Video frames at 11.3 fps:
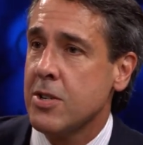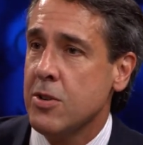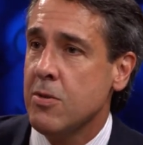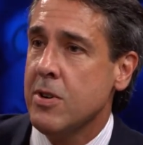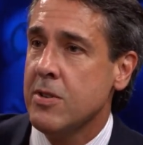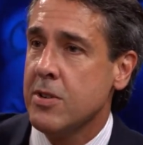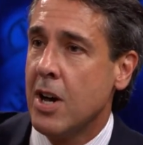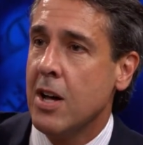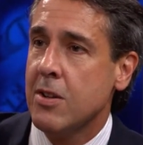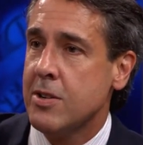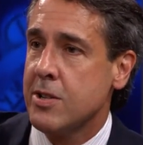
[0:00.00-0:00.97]
Your
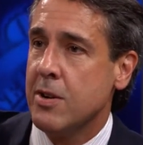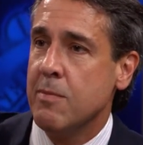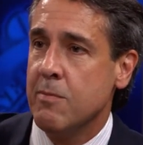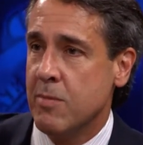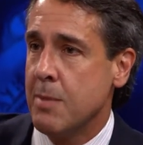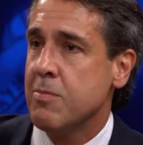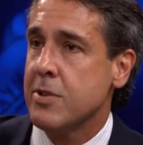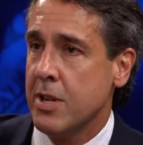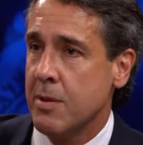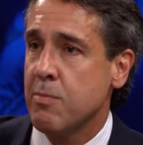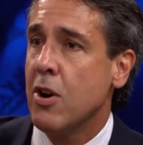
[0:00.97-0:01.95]
dollars are
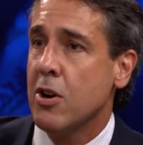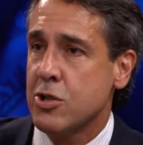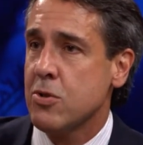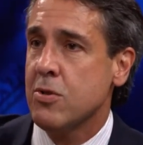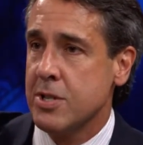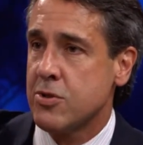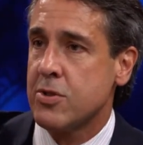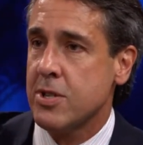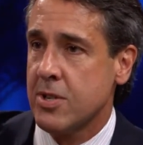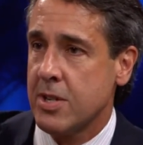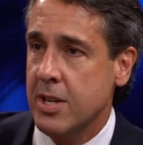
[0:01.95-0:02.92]
representing partial
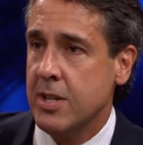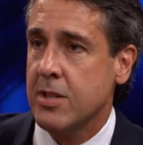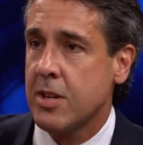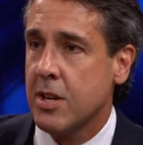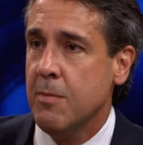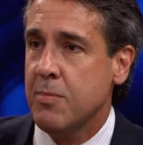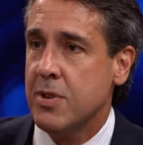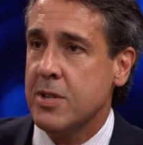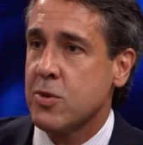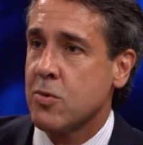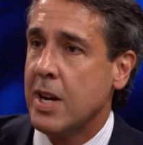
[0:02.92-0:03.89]
interests in the
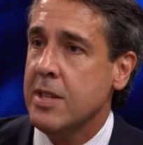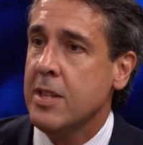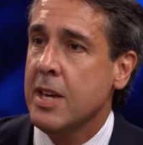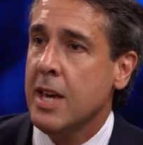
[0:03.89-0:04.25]
companies, right?